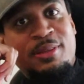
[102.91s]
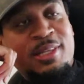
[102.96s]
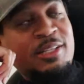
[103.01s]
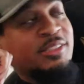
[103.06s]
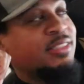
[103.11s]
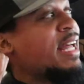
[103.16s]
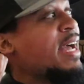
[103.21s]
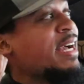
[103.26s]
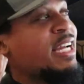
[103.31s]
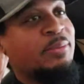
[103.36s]

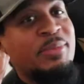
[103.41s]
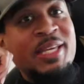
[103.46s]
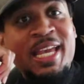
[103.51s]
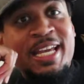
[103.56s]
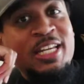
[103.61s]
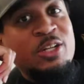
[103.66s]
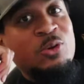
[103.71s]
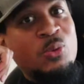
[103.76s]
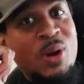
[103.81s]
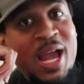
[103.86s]
There's not gonna
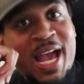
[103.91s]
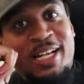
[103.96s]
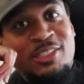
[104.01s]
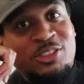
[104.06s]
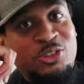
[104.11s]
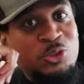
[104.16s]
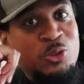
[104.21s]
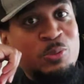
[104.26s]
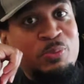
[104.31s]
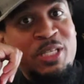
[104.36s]
be any
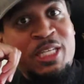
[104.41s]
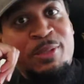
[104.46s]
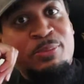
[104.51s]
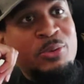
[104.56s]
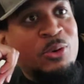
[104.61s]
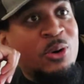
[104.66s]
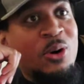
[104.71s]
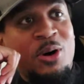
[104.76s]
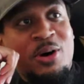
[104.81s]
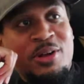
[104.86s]
rational
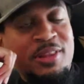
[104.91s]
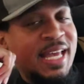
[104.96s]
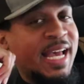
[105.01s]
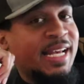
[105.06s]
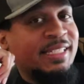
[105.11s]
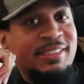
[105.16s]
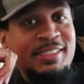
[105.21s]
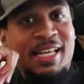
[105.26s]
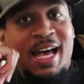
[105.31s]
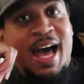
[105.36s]
people on
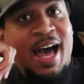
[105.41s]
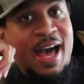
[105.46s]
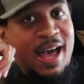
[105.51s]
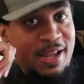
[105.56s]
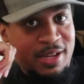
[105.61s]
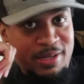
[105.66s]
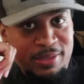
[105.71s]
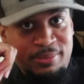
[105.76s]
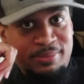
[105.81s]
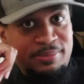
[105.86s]
that
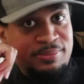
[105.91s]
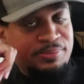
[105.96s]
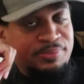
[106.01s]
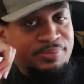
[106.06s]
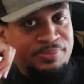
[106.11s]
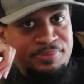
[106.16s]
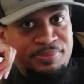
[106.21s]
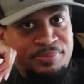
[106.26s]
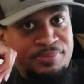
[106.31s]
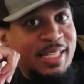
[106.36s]
side.
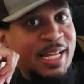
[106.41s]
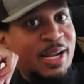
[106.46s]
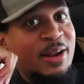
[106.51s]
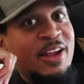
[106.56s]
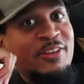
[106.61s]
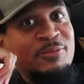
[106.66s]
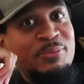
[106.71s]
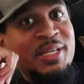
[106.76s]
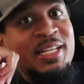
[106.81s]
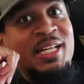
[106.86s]
There
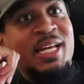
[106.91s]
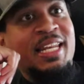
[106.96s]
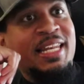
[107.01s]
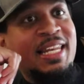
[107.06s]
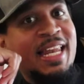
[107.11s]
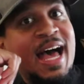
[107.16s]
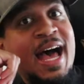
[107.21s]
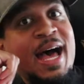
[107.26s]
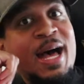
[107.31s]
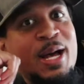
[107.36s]
have been a
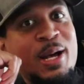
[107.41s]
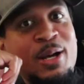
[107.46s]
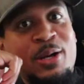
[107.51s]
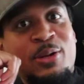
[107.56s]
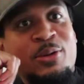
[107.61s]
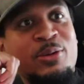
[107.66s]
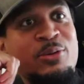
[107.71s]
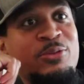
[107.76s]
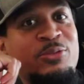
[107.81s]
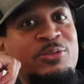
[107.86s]
lot
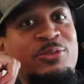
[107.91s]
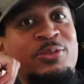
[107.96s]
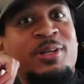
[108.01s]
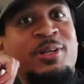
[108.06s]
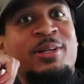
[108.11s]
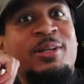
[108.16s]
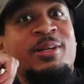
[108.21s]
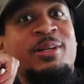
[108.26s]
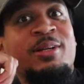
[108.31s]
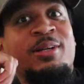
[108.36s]
of
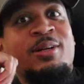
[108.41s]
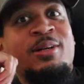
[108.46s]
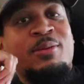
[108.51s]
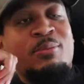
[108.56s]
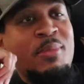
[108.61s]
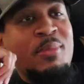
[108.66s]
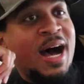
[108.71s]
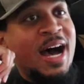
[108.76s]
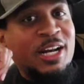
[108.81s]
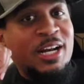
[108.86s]

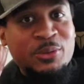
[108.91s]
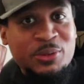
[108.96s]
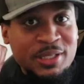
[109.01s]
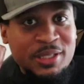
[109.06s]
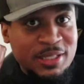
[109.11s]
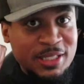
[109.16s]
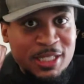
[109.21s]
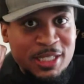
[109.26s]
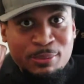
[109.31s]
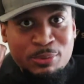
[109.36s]

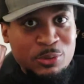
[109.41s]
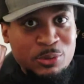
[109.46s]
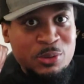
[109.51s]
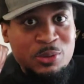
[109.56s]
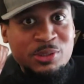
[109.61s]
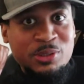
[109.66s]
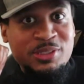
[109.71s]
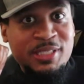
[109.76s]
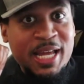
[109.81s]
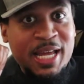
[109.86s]
moderate
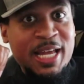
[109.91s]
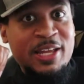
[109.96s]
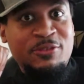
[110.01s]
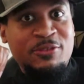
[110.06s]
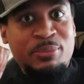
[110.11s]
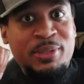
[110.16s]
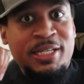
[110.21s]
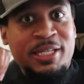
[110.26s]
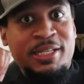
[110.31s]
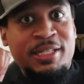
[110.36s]
liberals that
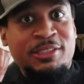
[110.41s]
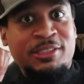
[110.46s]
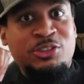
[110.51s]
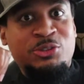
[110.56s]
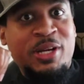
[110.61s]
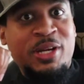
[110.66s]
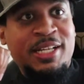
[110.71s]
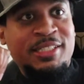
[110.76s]
have been